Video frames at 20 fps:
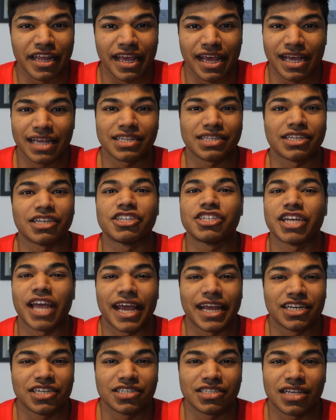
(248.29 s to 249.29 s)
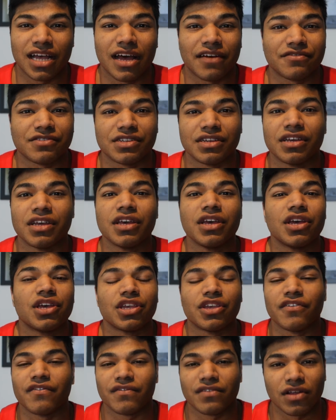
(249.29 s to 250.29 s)
Yeah, it changes after
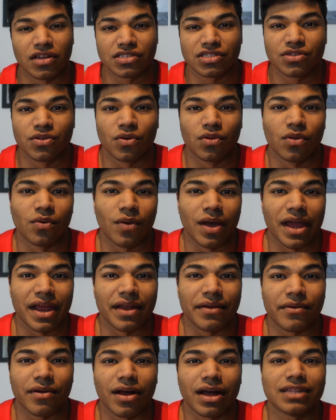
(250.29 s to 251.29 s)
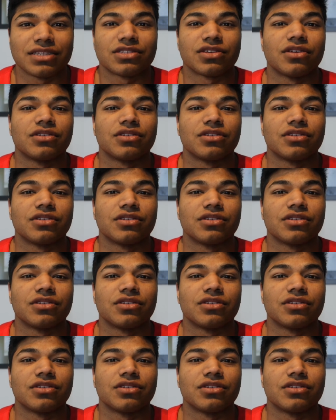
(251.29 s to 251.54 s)
you've lost all the weight, right?